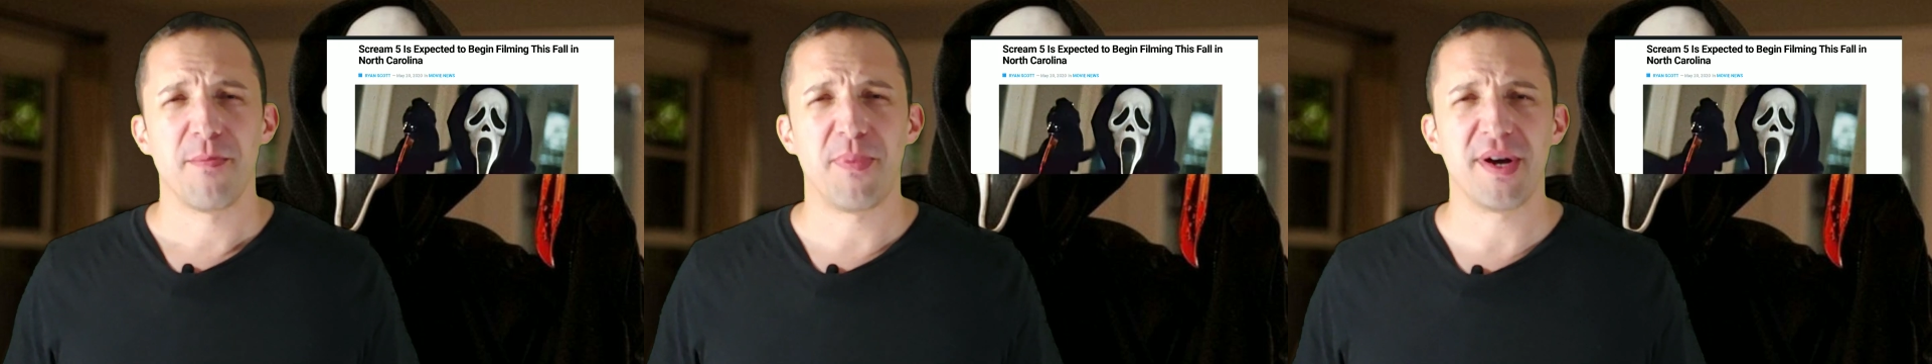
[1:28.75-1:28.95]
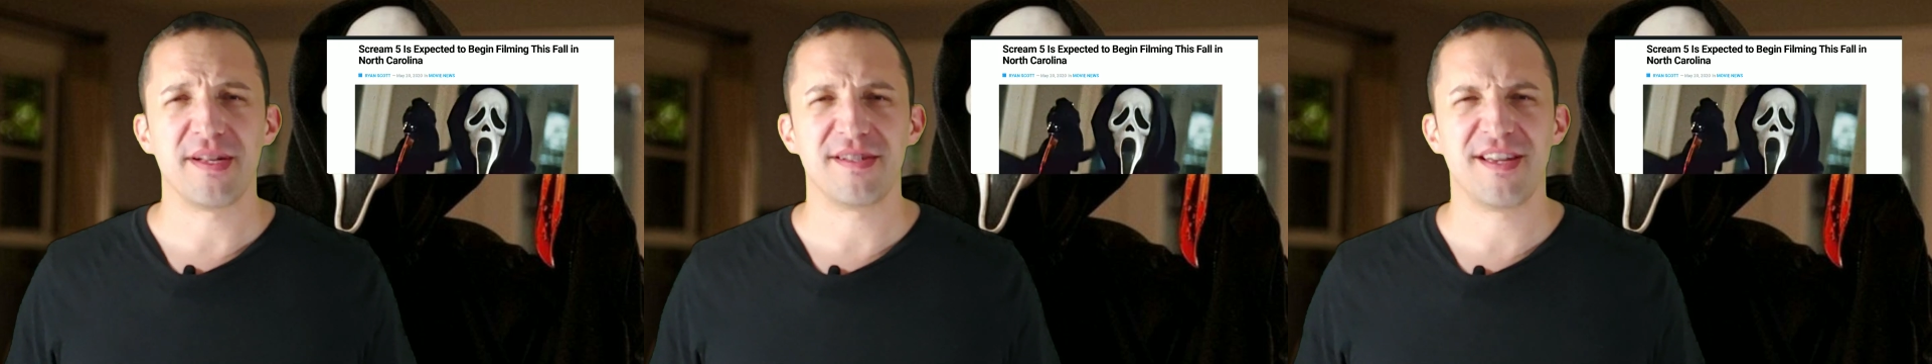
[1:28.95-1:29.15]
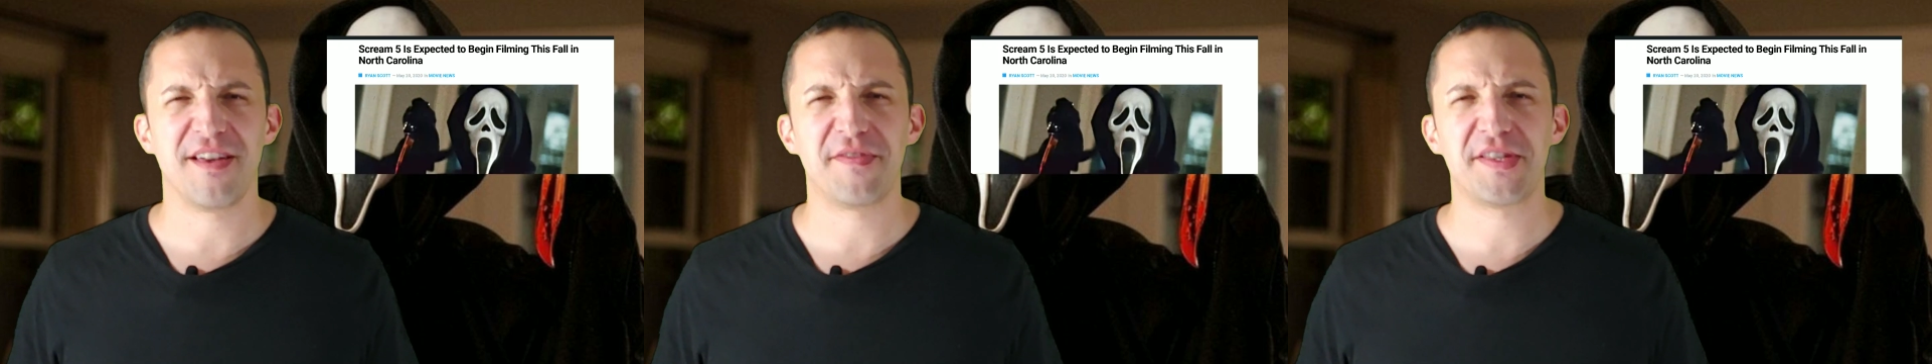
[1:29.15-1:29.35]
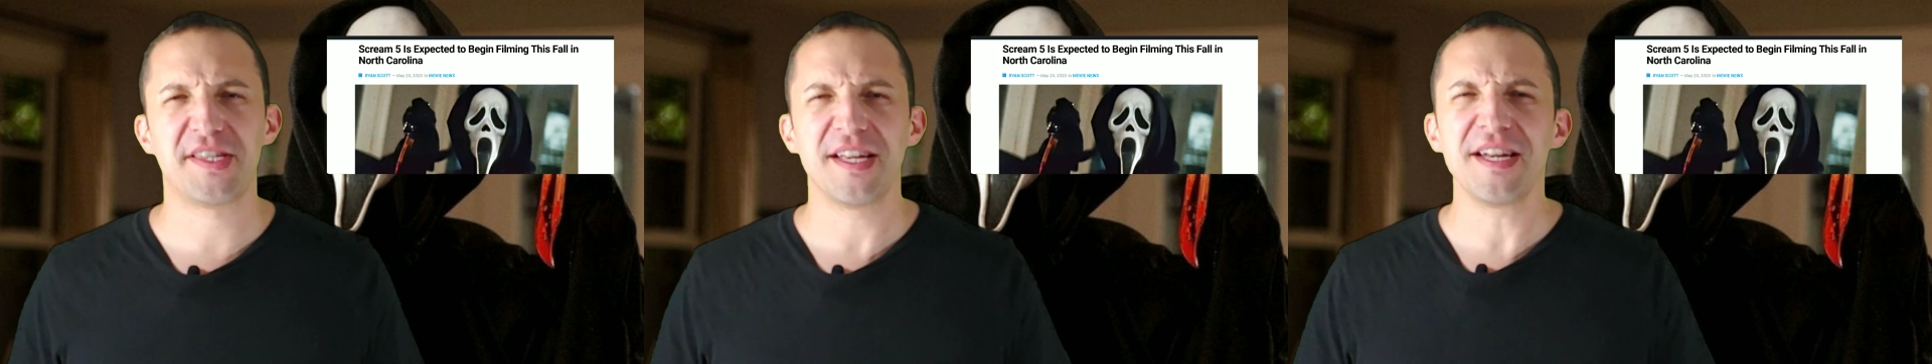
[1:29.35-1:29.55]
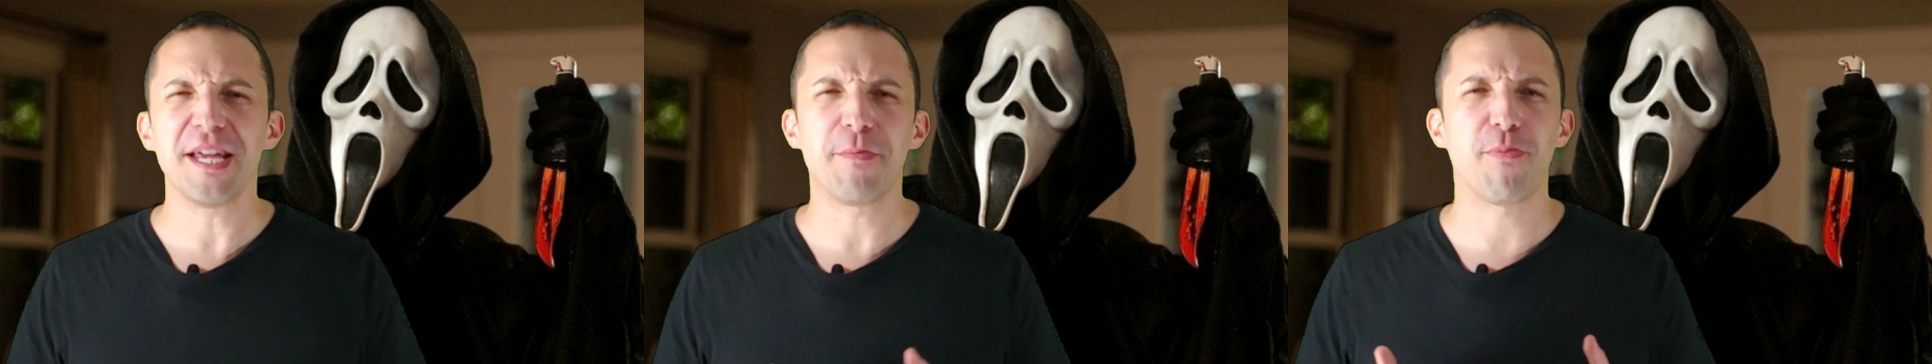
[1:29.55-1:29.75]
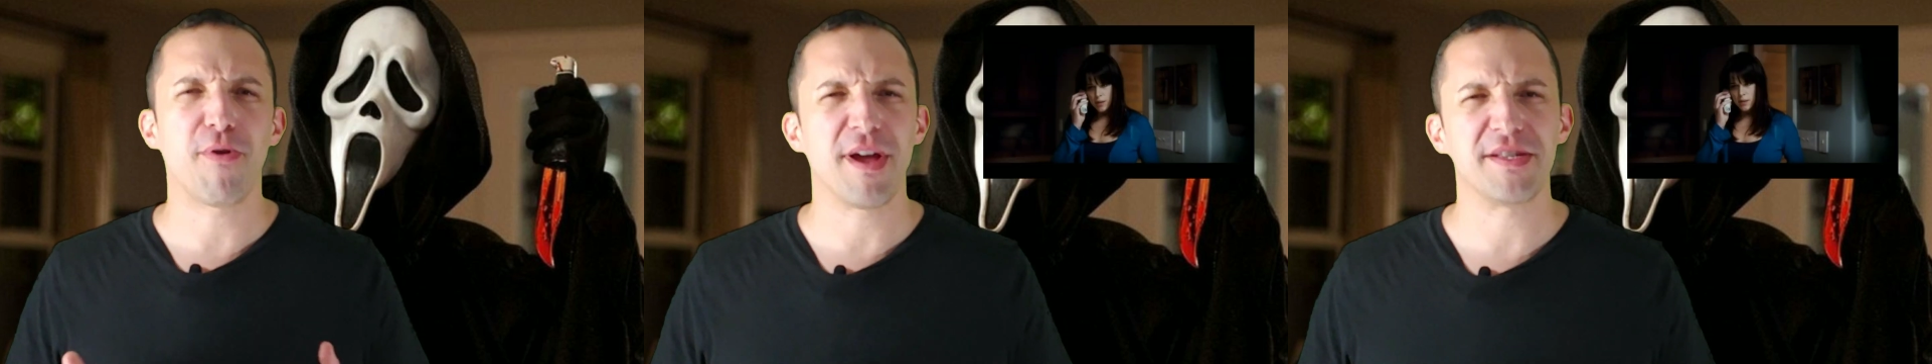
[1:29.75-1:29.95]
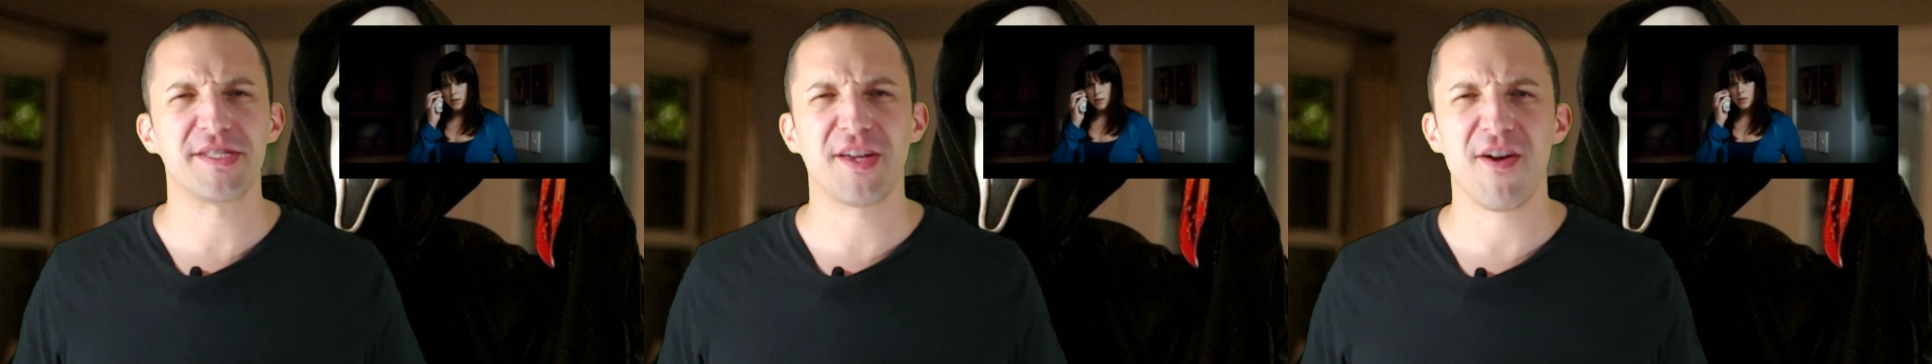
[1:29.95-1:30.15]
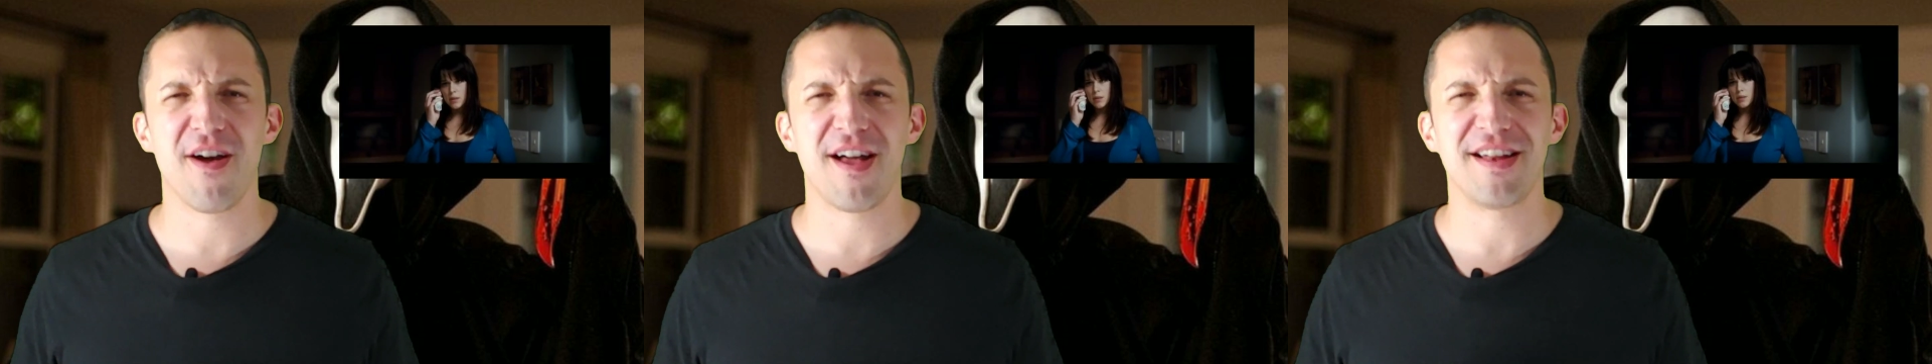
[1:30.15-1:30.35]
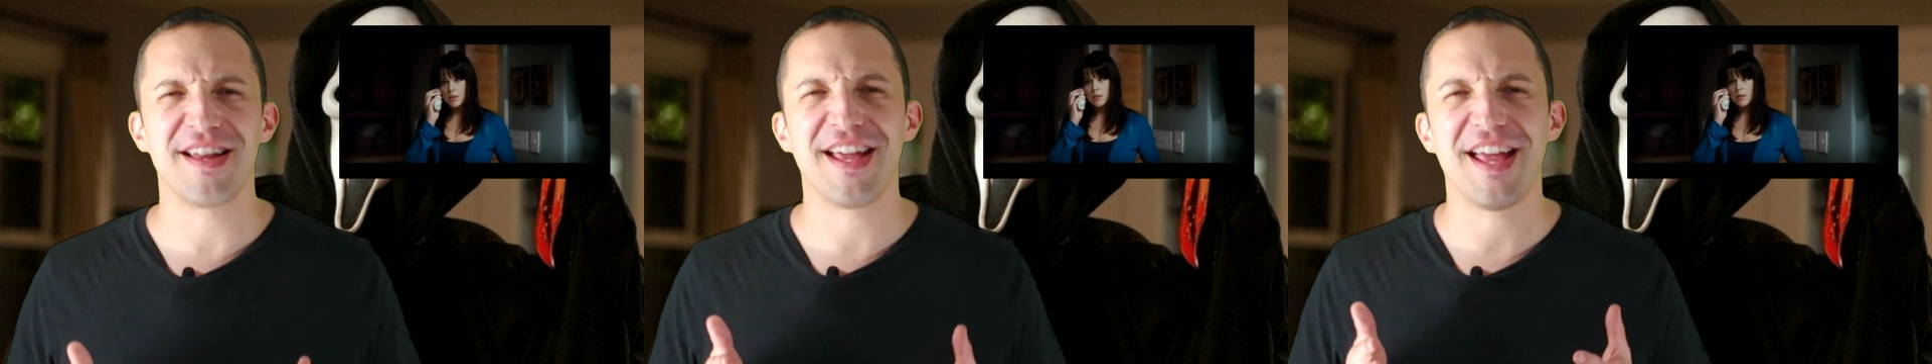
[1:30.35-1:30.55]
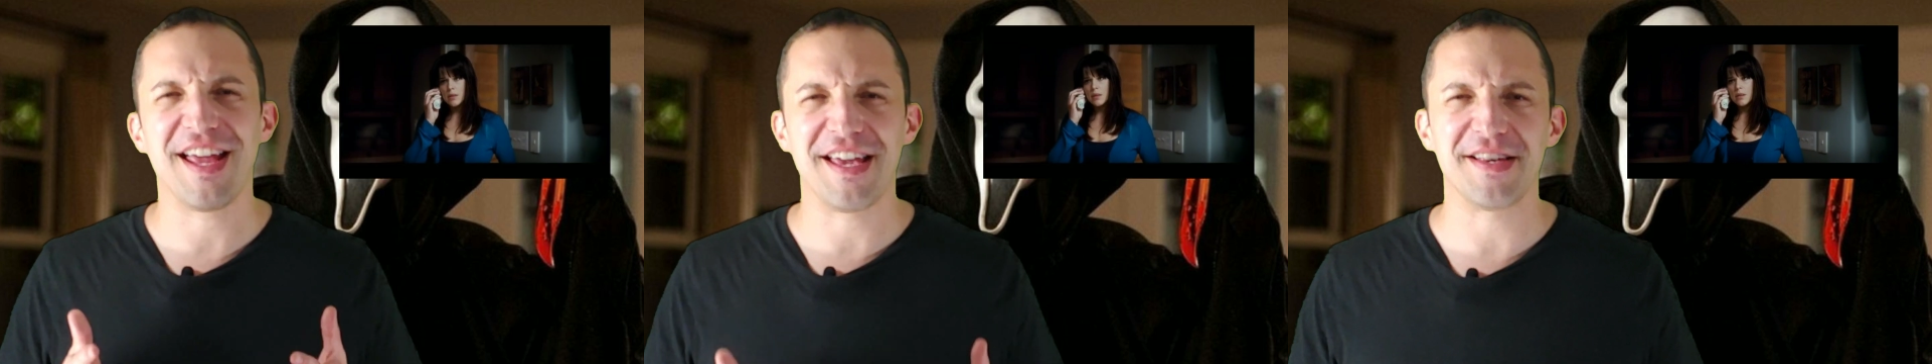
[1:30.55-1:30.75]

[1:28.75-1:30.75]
But if Sidney Prescott